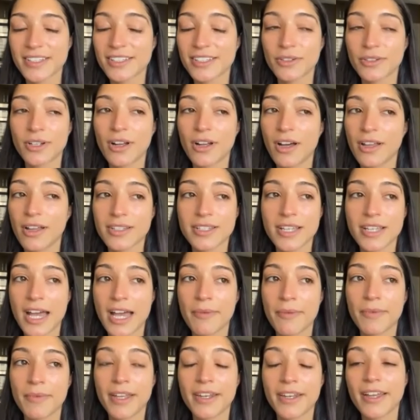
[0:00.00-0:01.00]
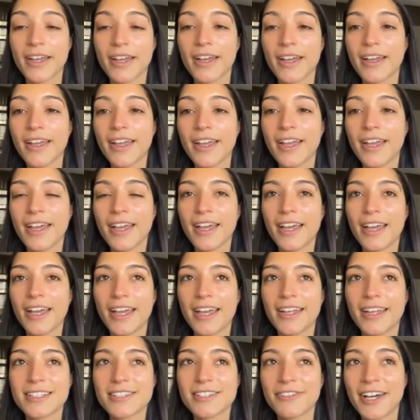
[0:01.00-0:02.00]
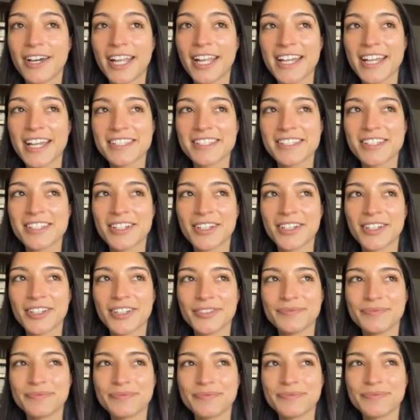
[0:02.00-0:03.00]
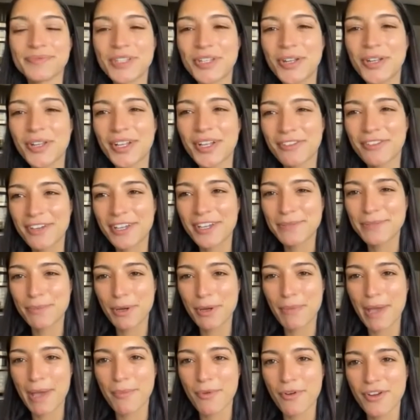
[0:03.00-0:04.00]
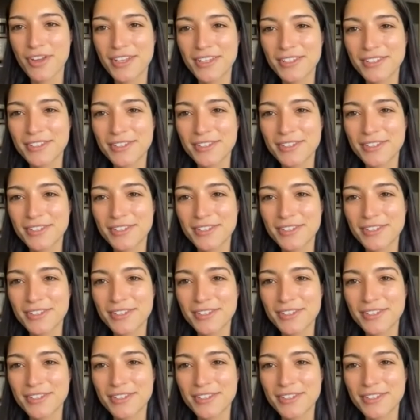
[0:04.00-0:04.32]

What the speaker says: all the time, and it's funny. I still, like Facebook memories.